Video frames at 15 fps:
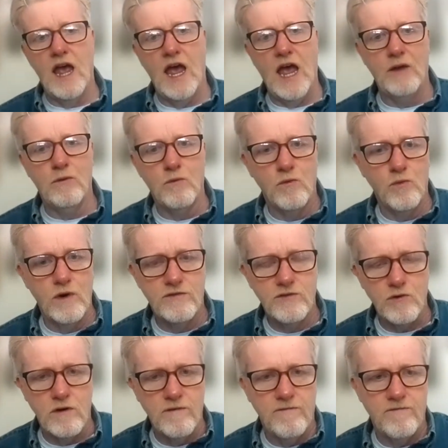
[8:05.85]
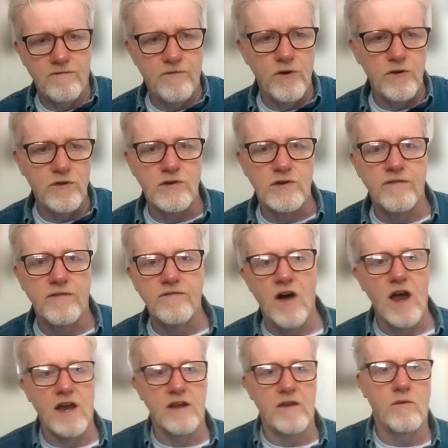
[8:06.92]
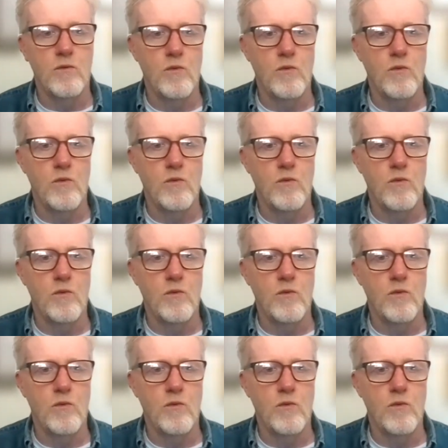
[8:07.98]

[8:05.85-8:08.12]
and we sort of further defined